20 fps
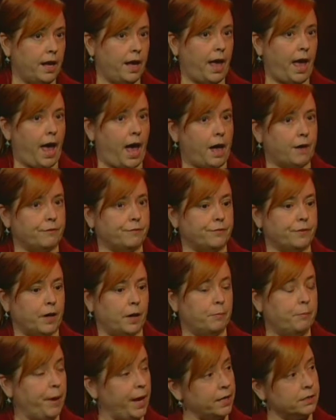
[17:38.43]
have
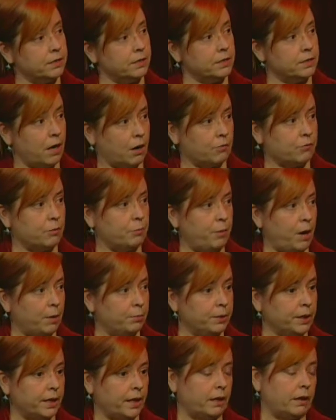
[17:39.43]
abandoned our
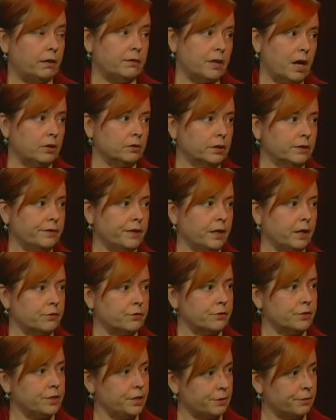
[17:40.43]
republic and are now living
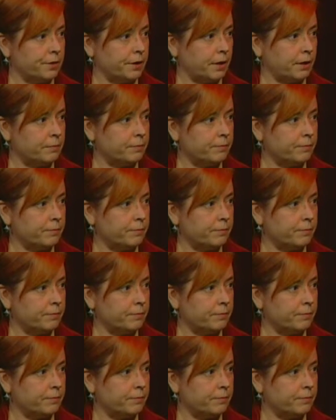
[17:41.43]
under tyranny.